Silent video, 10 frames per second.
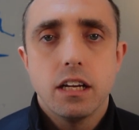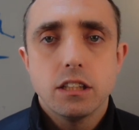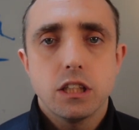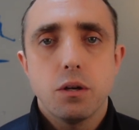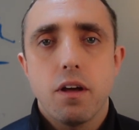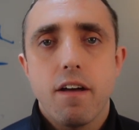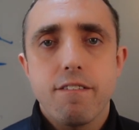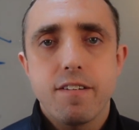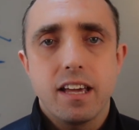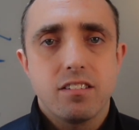So
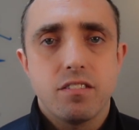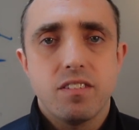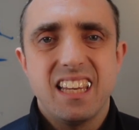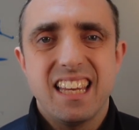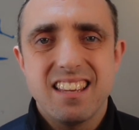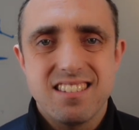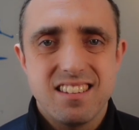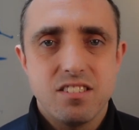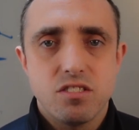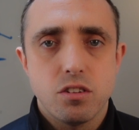effectively it
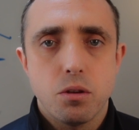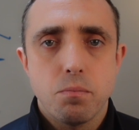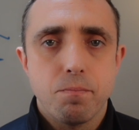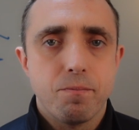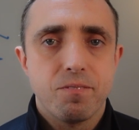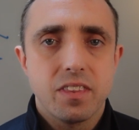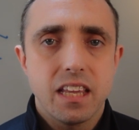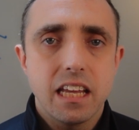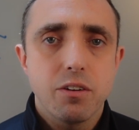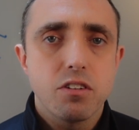is some
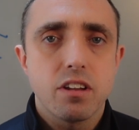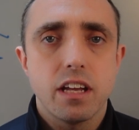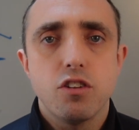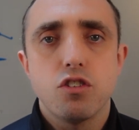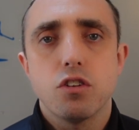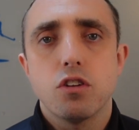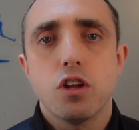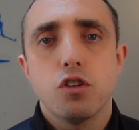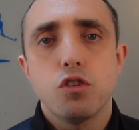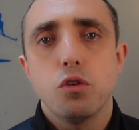irritation
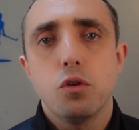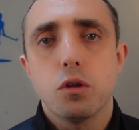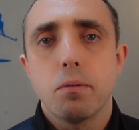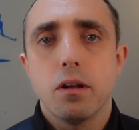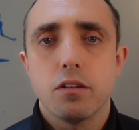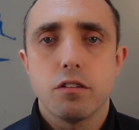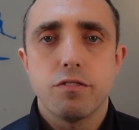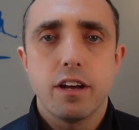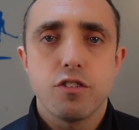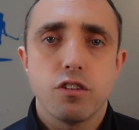to the plantar
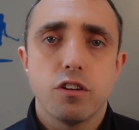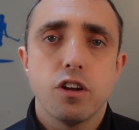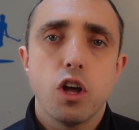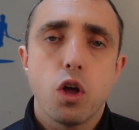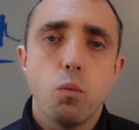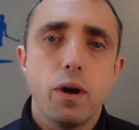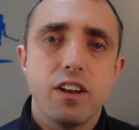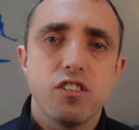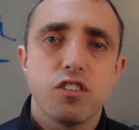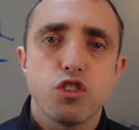fascia,
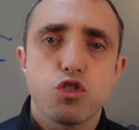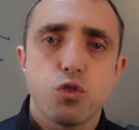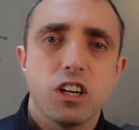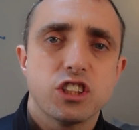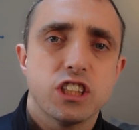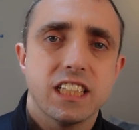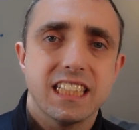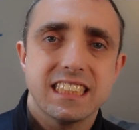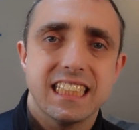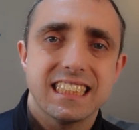which is a structure
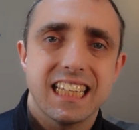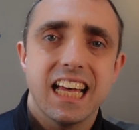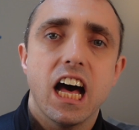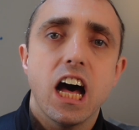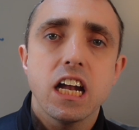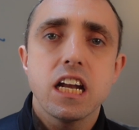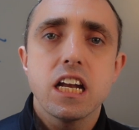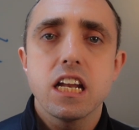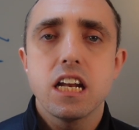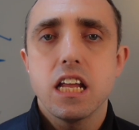that sits
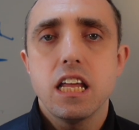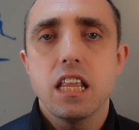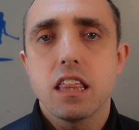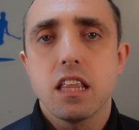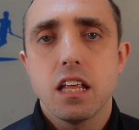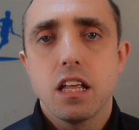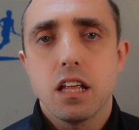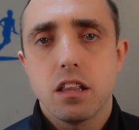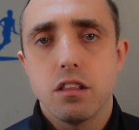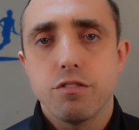underneath
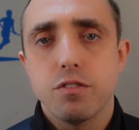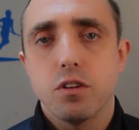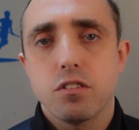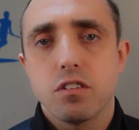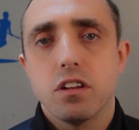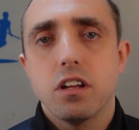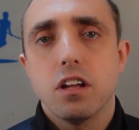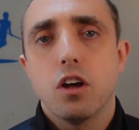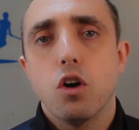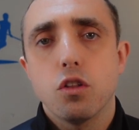the foot
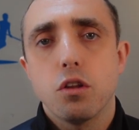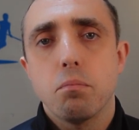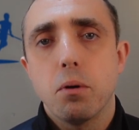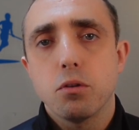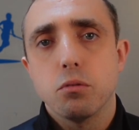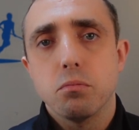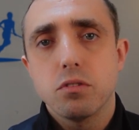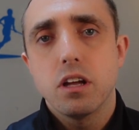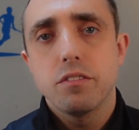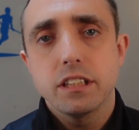on the bottom
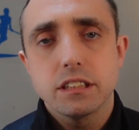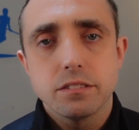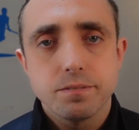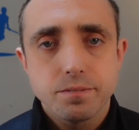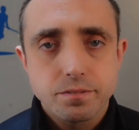surface,